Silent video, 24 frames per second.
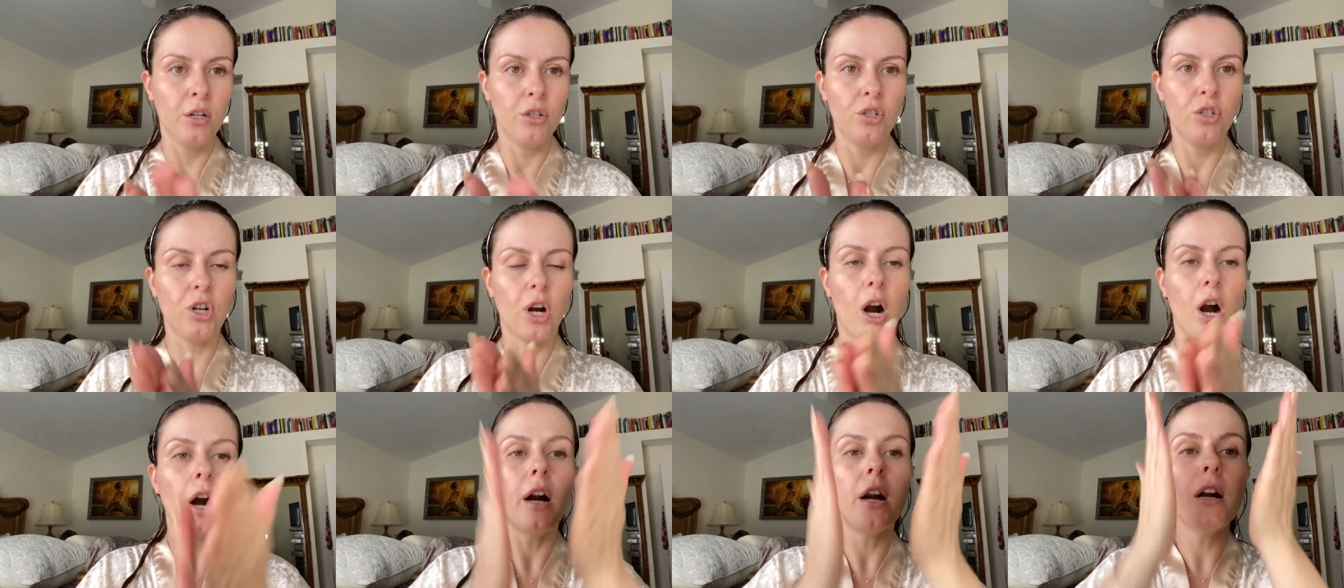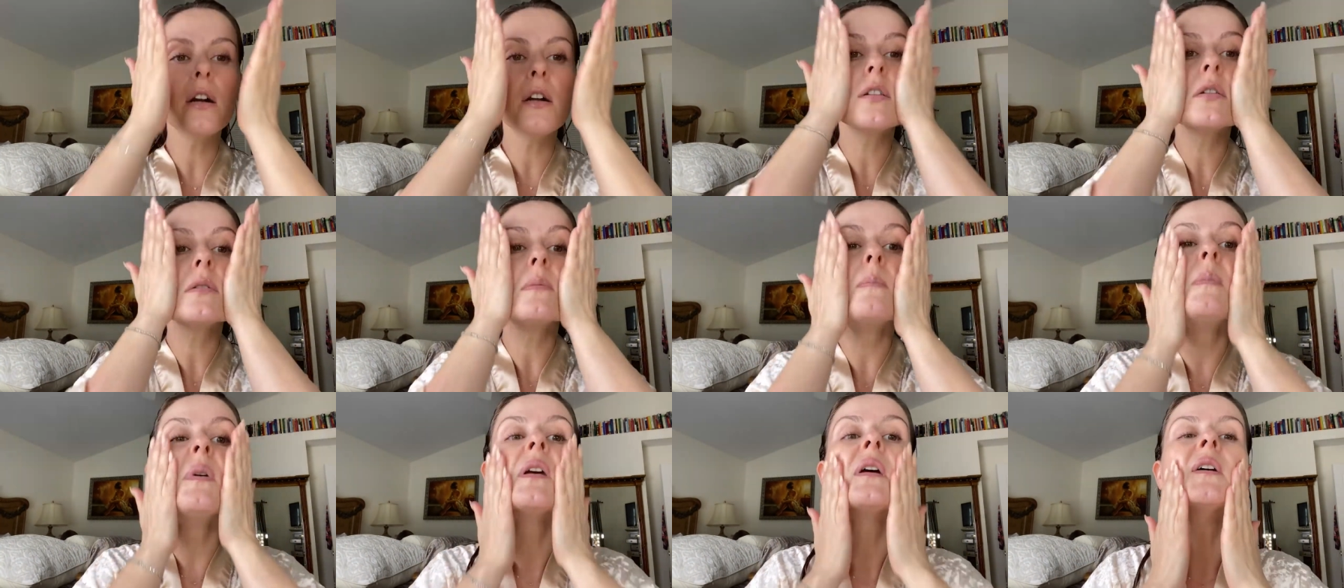jars
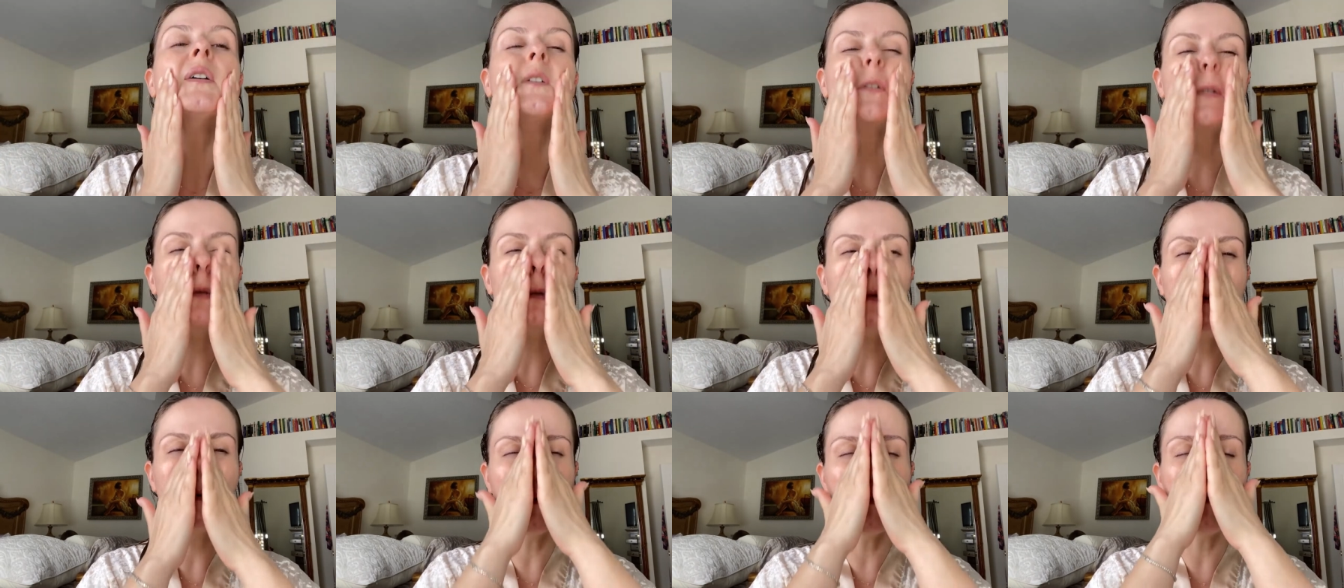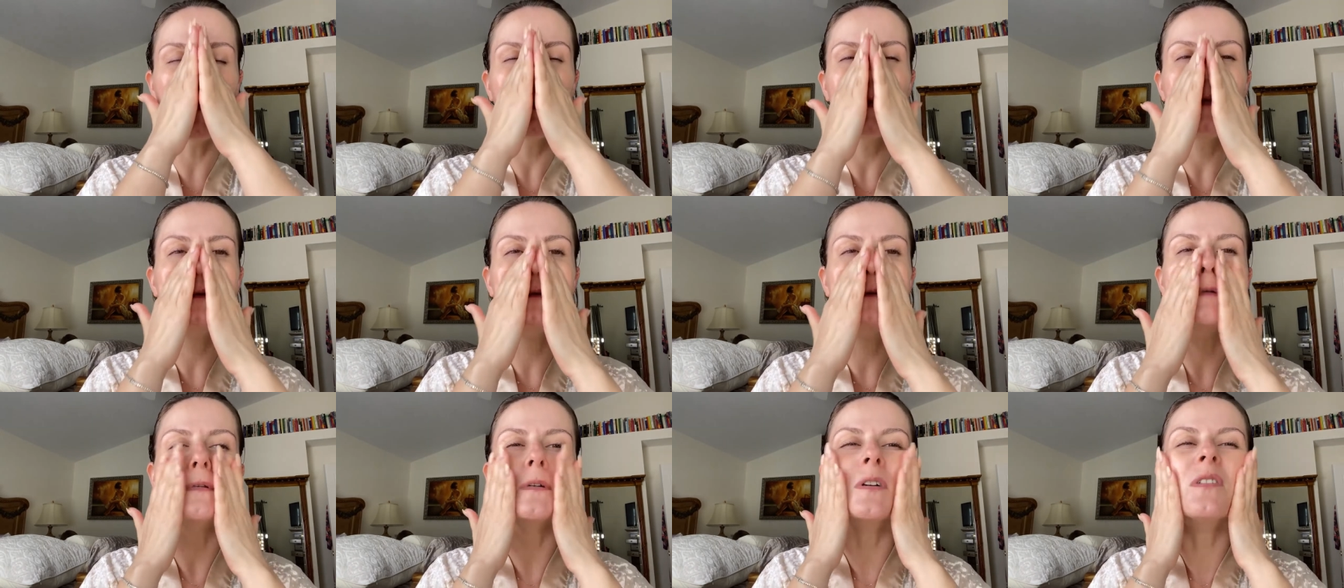because you don't want to
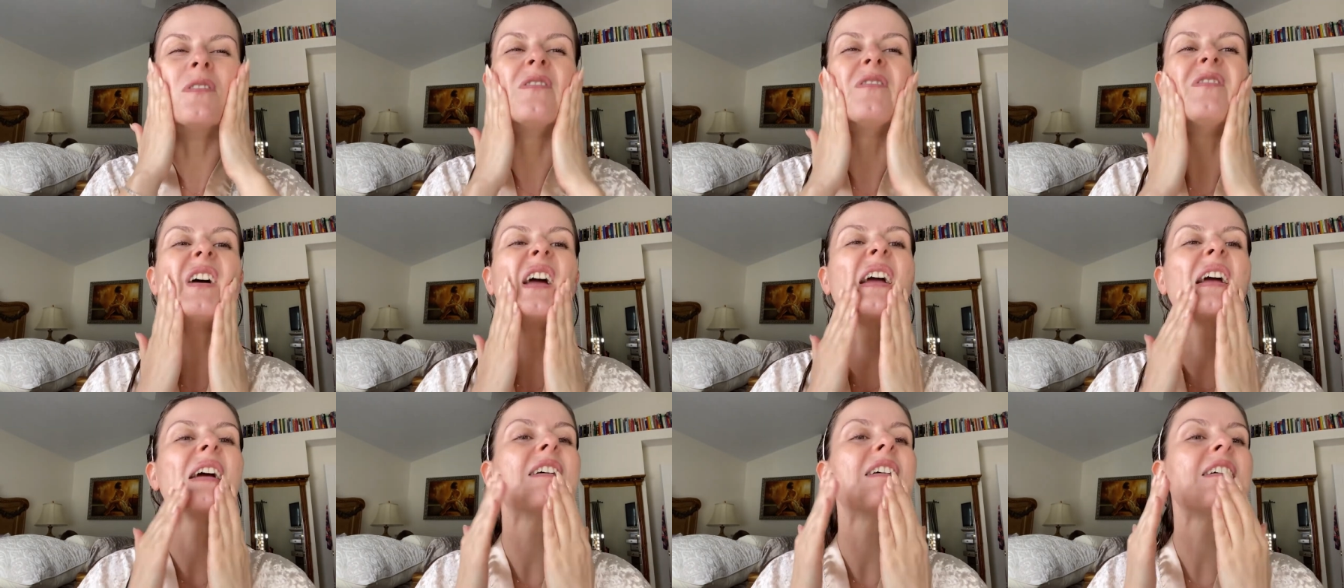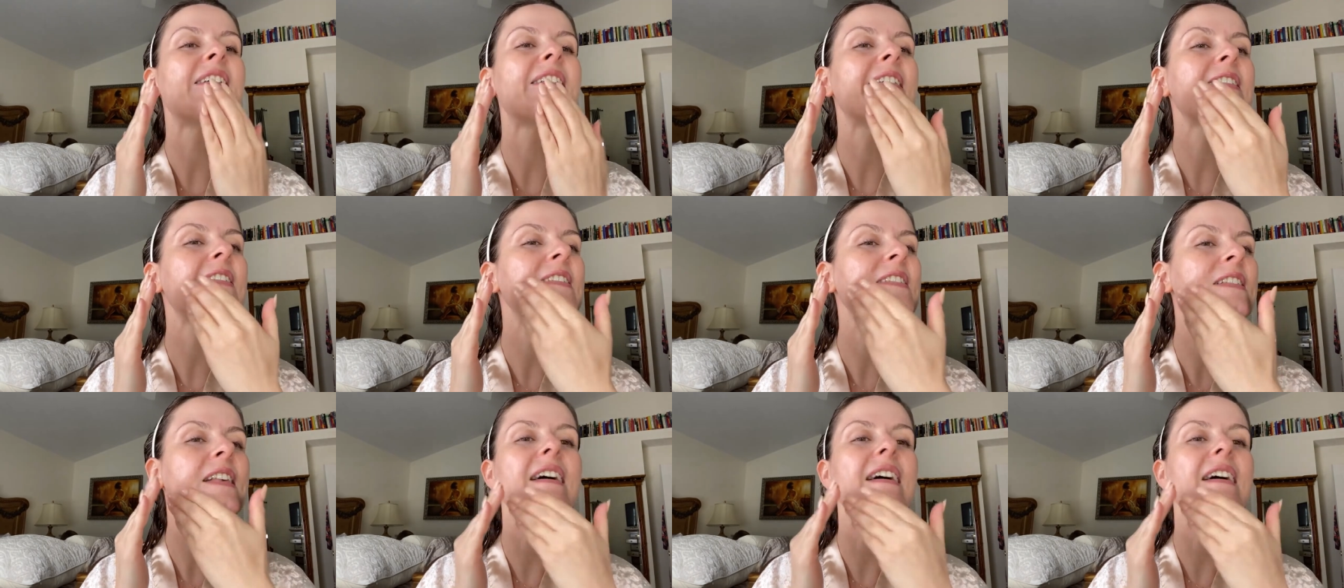use your fingers,